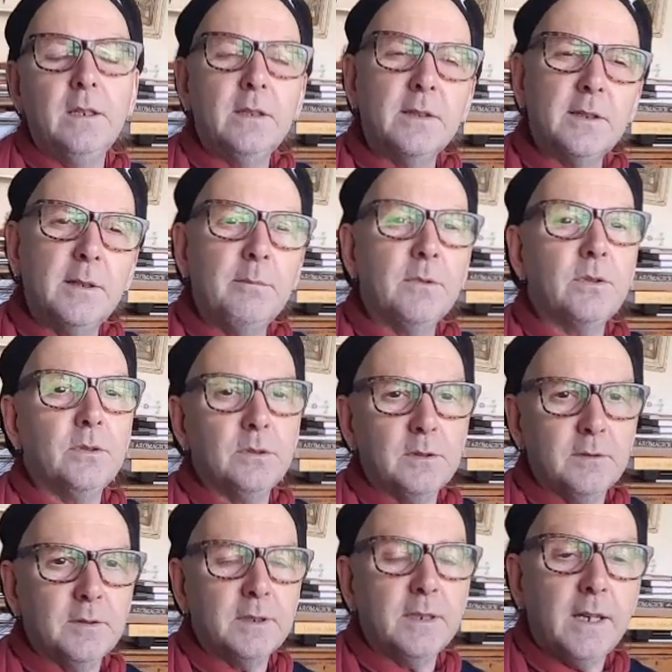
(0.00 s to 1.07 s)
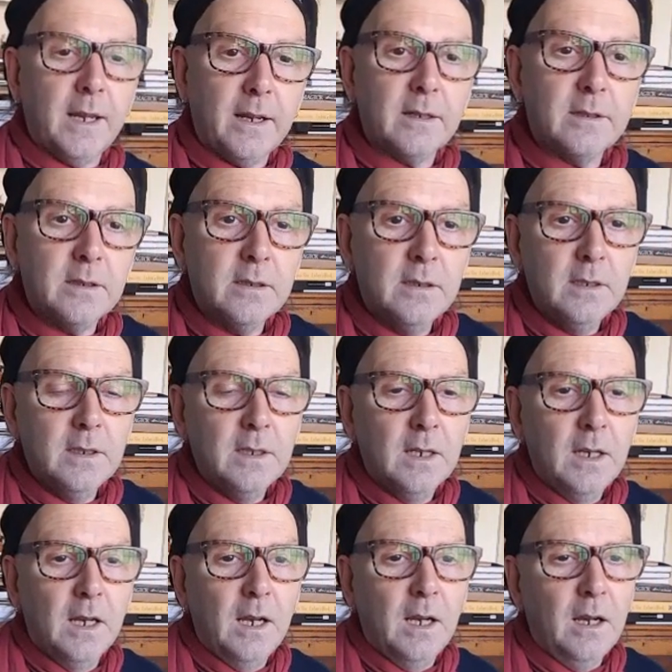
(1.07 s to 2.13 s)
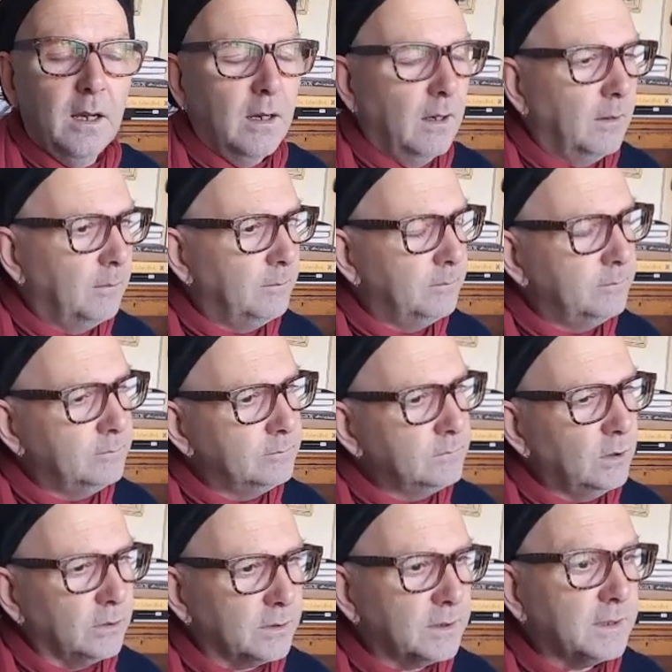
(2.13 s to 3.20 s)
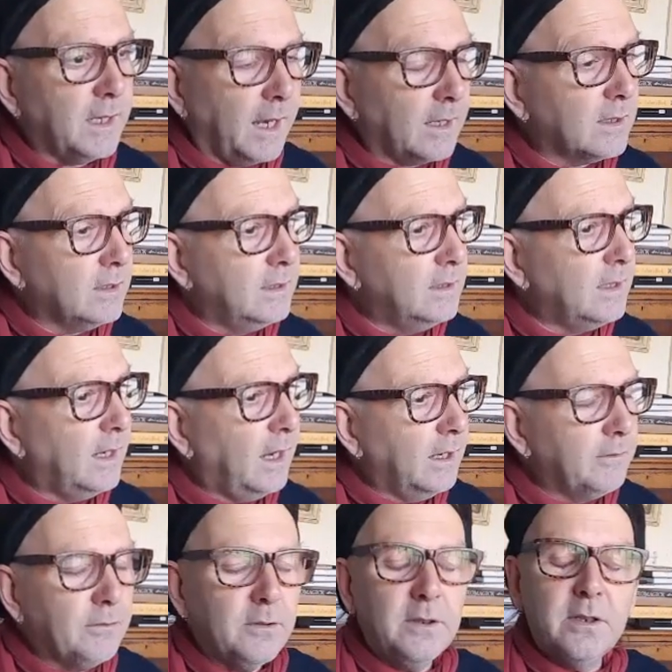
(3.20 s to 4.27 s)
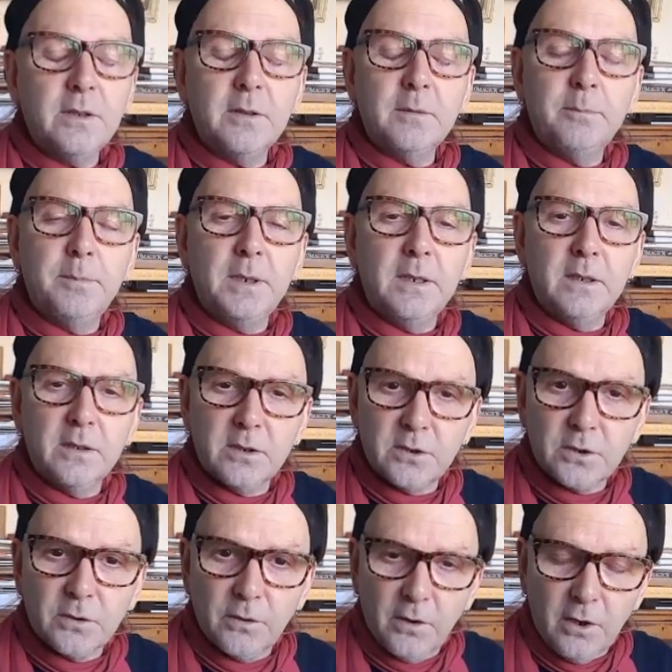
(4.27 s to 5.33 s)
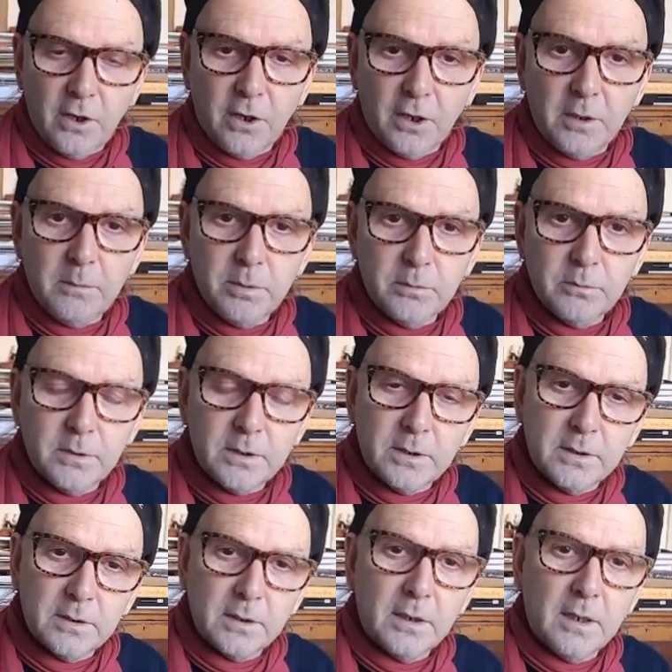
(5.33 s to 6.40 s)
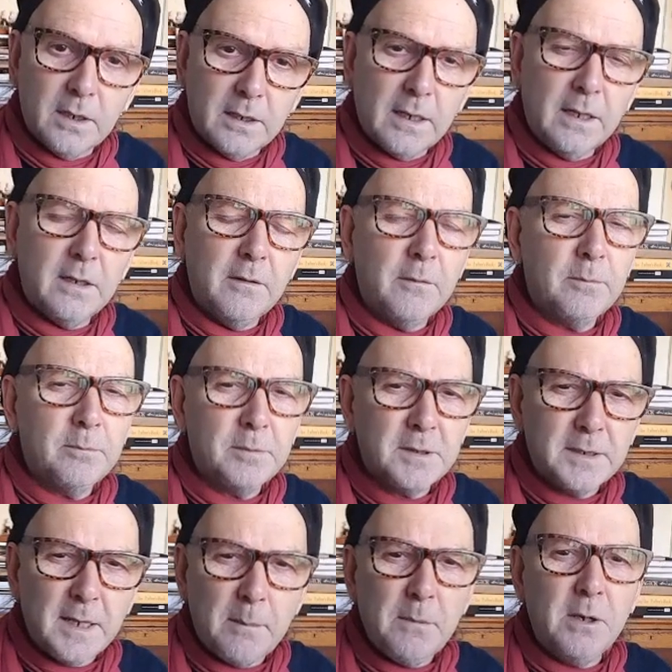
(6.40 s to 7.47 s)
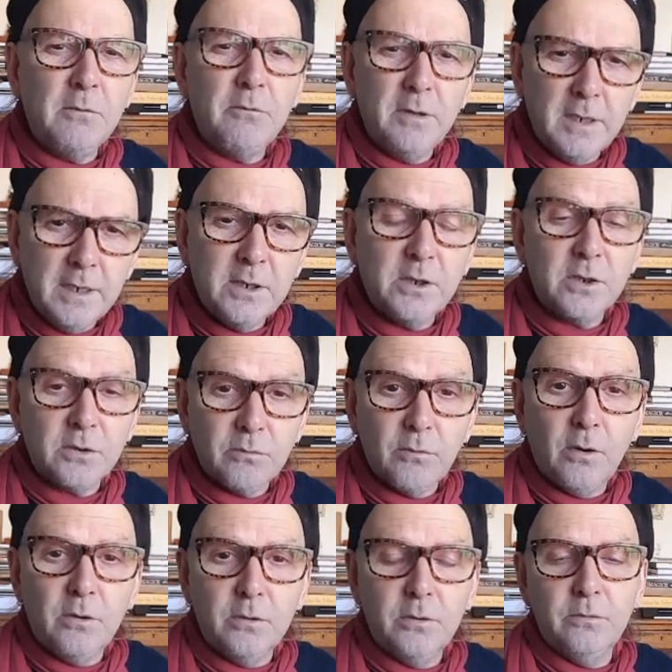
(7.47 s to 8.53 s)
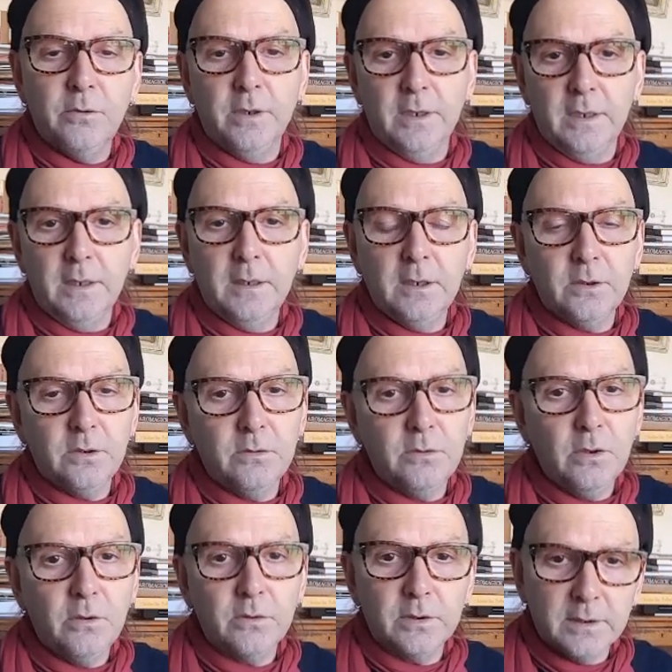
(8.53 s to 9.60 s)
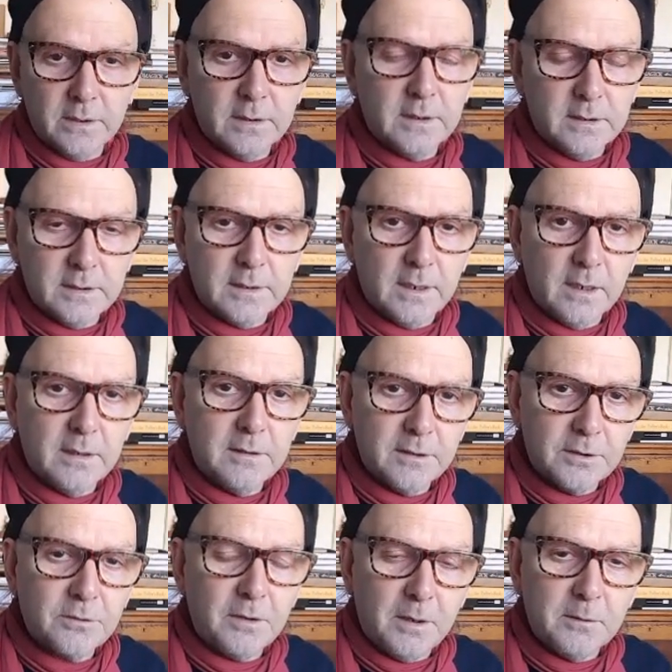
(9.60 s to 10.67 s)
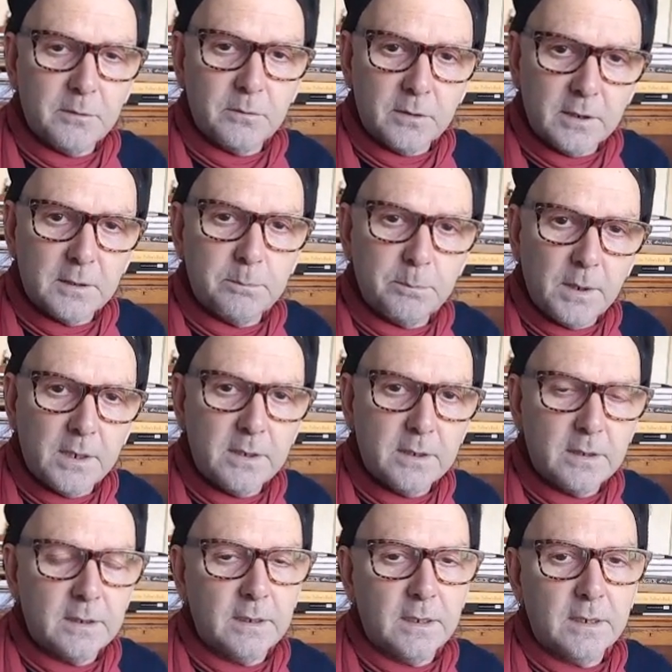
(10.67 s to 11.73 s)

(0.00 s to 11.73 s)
some sort of sect. not sect, either into being a scribe, which is a kind of semi-religious role, really, because you know that the scribe's work is basically